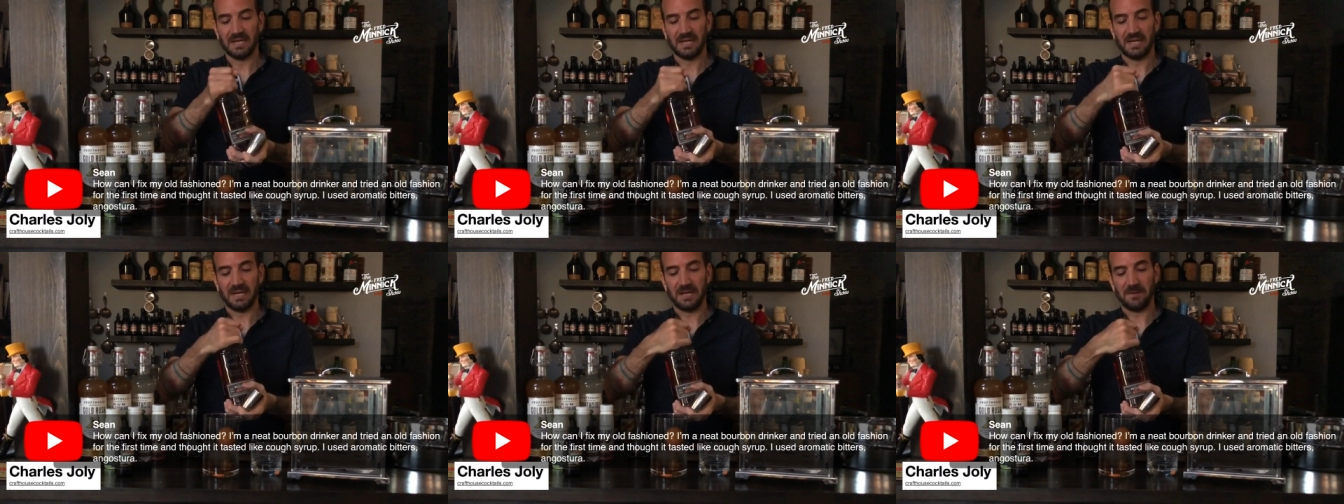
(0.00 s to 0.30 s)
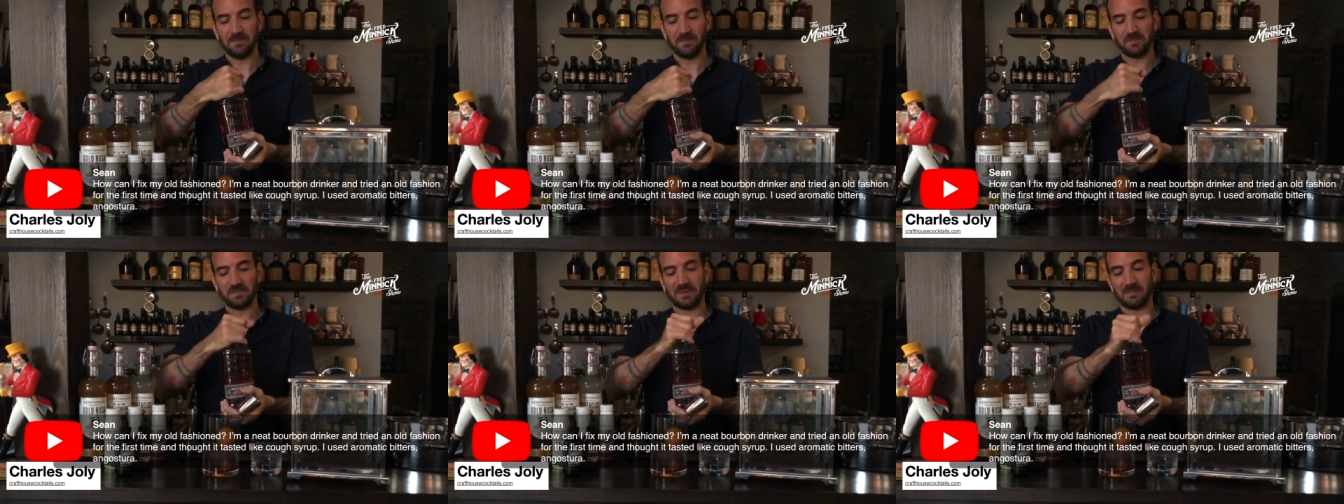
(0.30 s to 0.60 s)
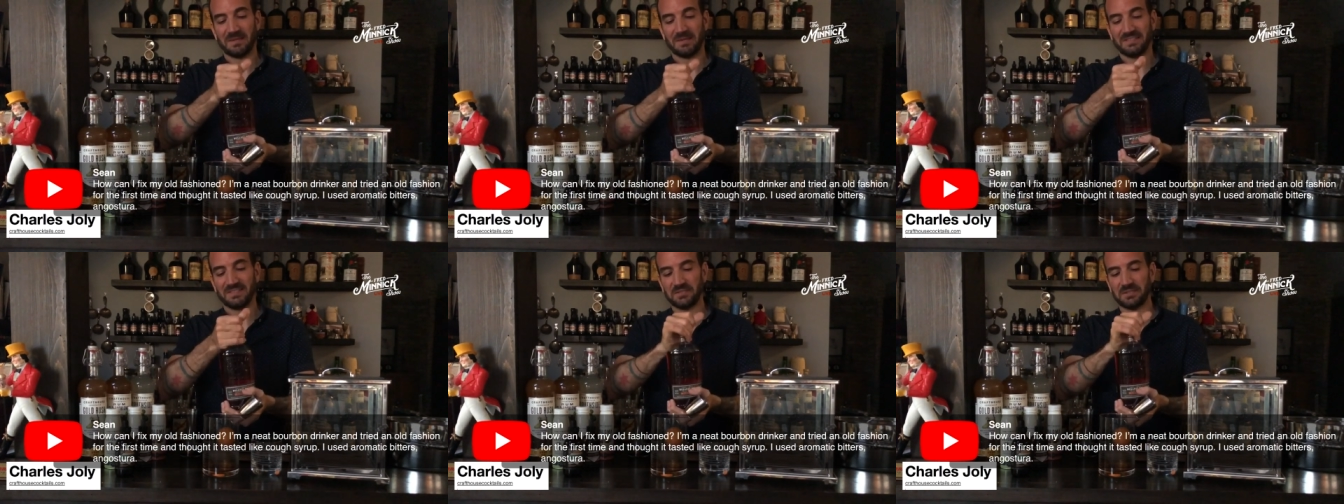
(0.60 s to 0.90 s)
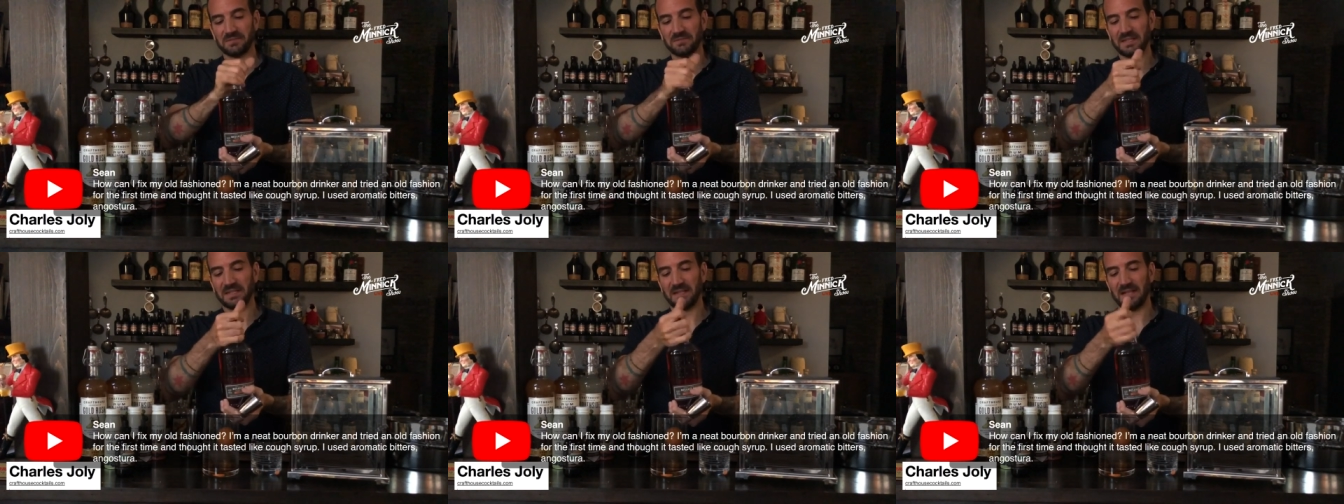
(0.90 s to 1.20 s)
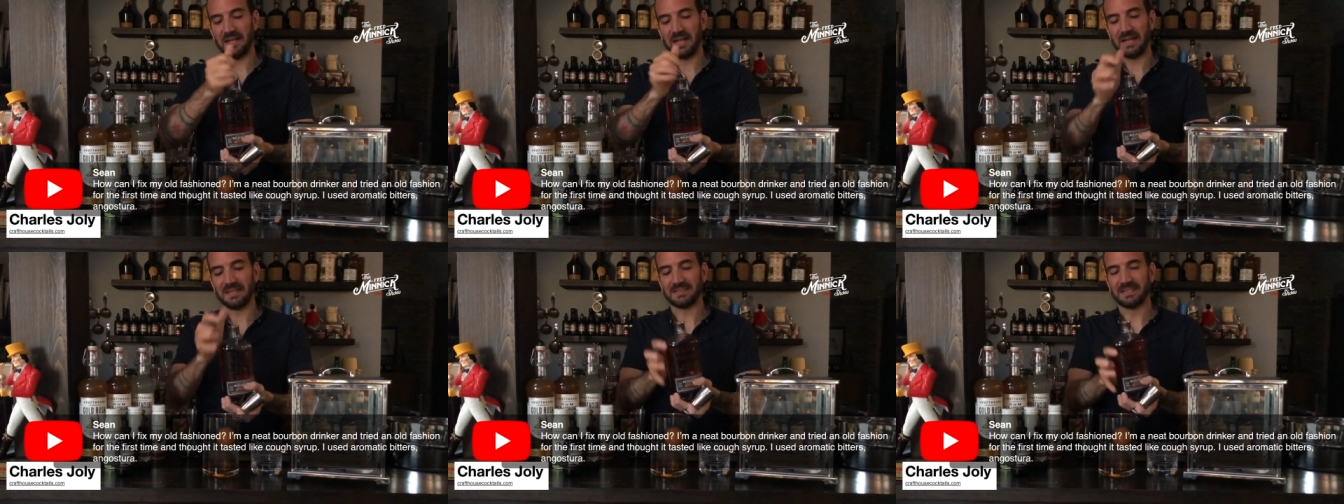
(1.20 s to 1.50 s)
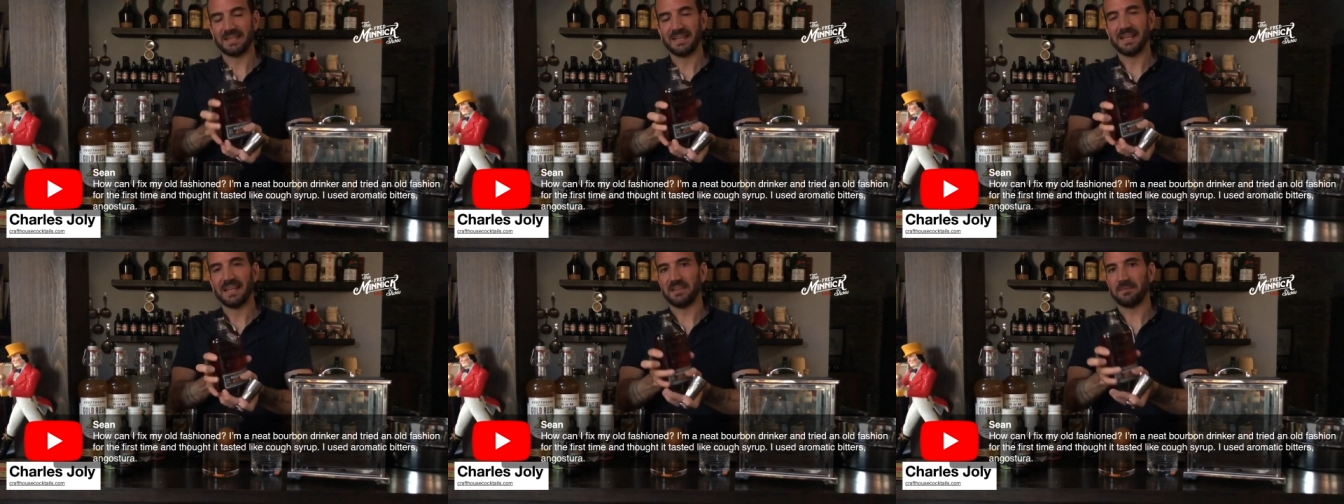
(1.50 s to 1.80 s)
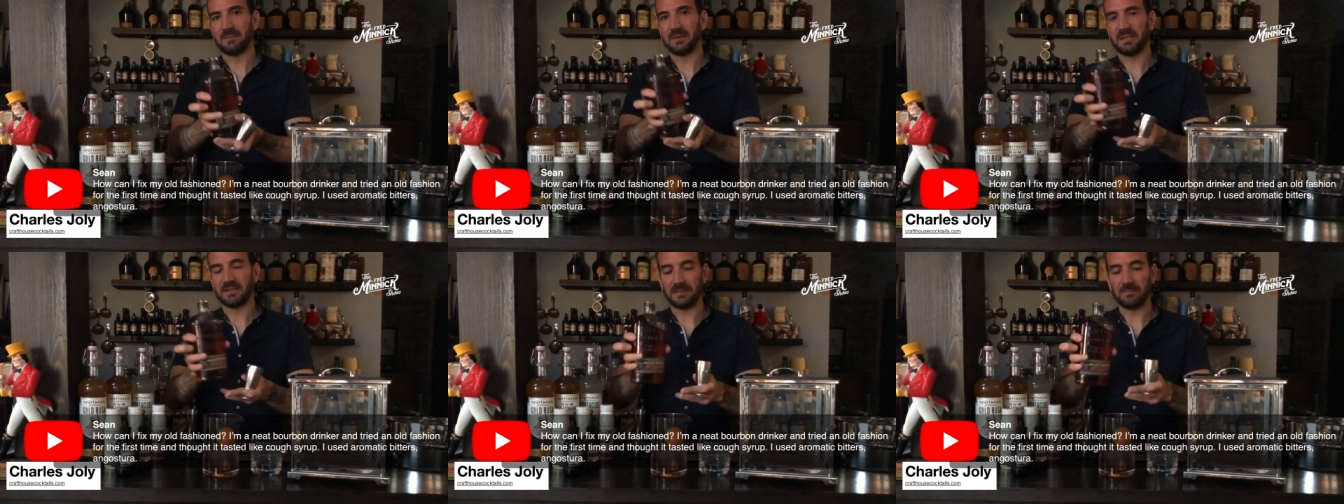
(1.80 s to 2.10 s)
my serving glass
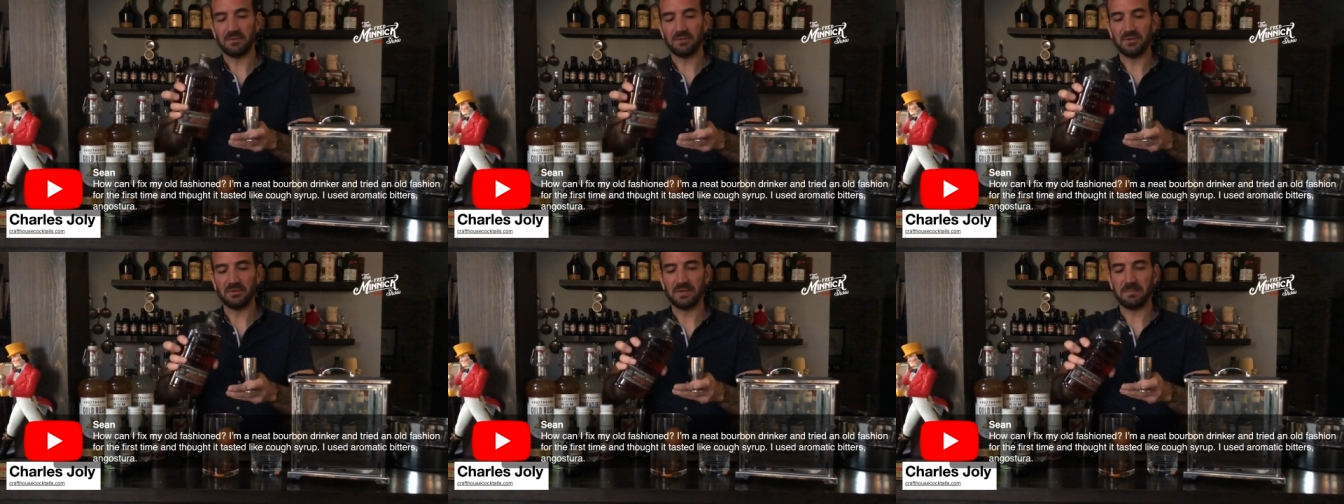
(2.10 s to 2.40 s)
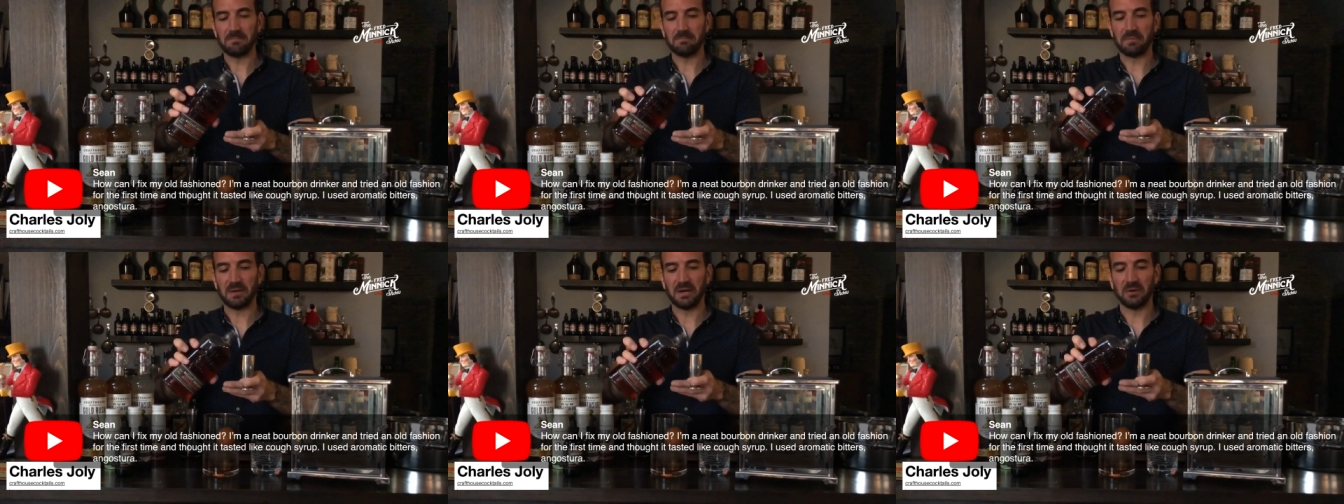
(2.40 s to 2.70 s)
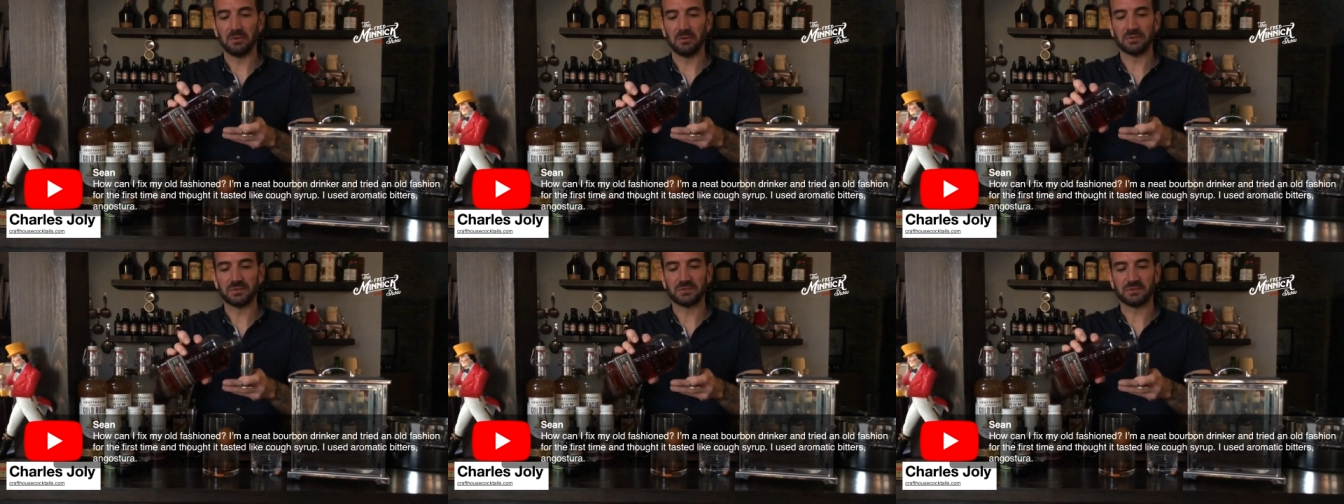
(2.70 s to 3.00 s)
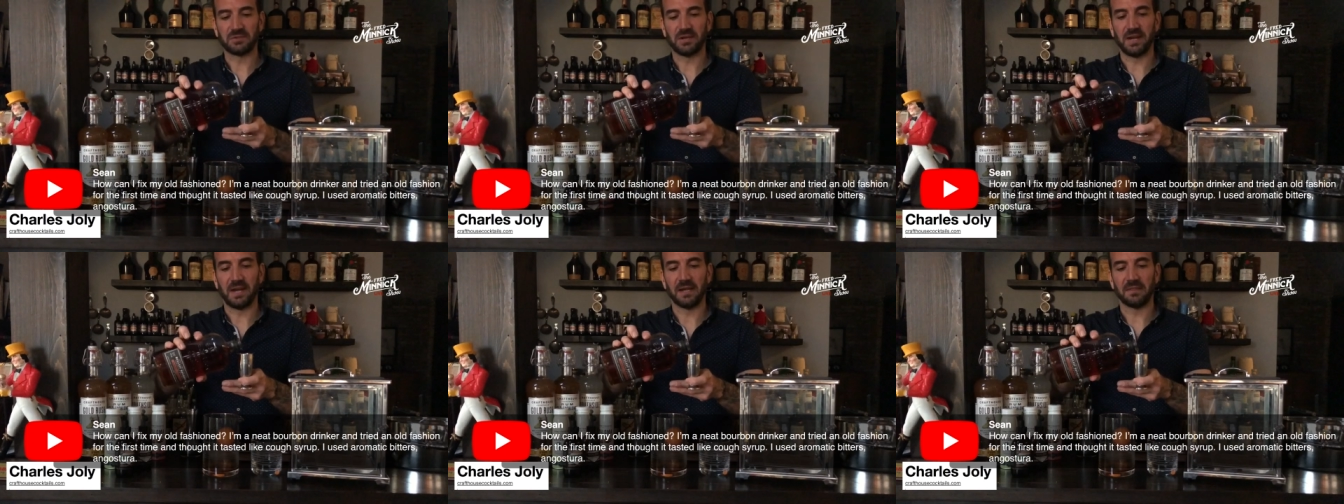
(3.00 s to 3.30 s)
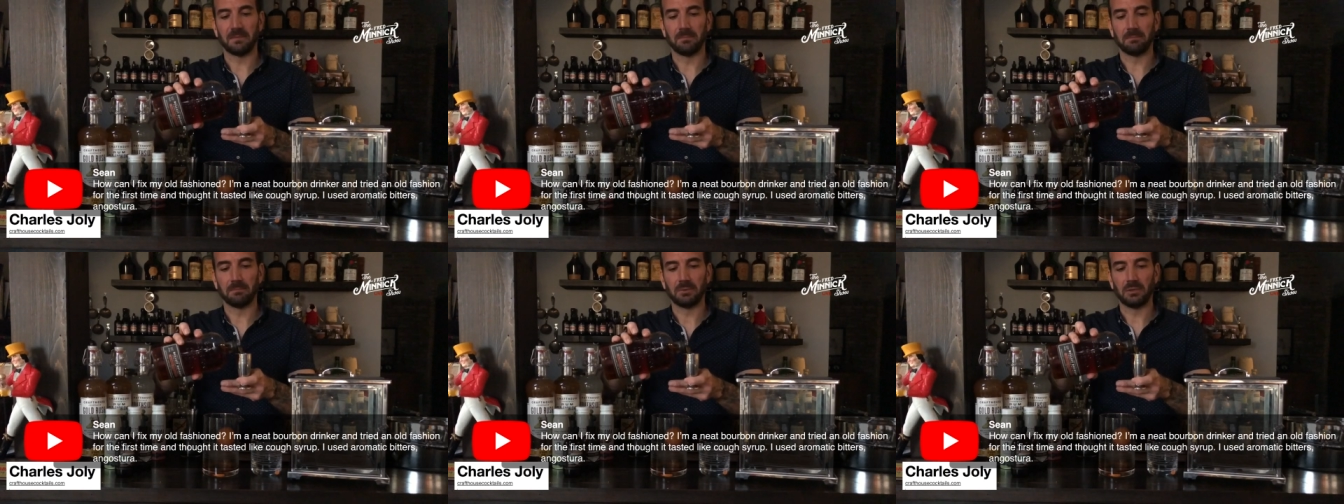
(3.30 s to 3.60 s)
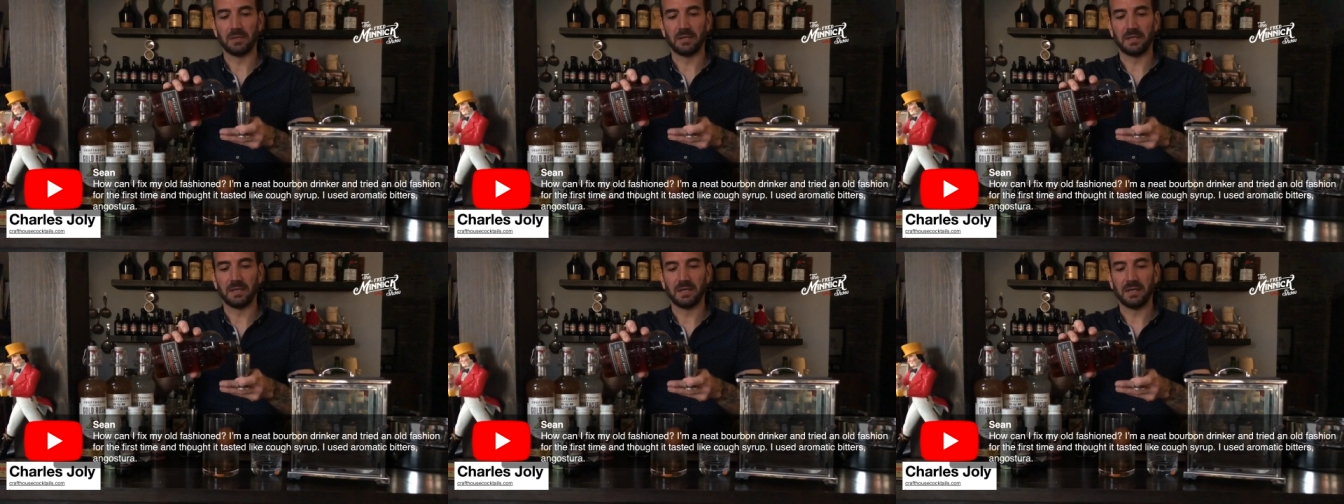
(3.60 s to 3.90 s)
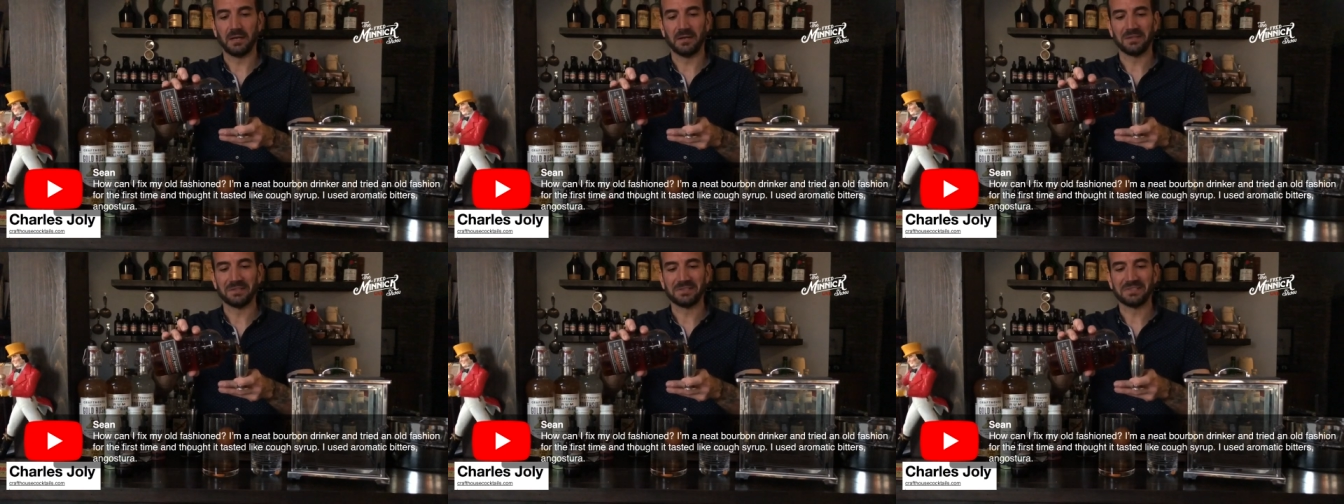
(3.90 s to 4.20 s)
is because I'm using barrel strength Bulleit
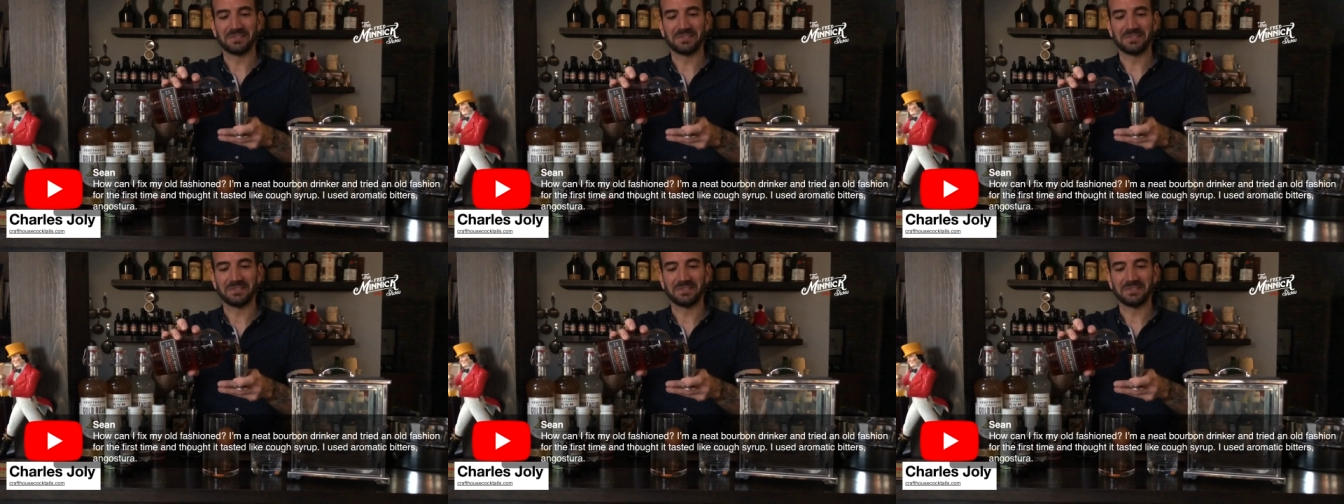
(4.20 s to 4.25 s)
here.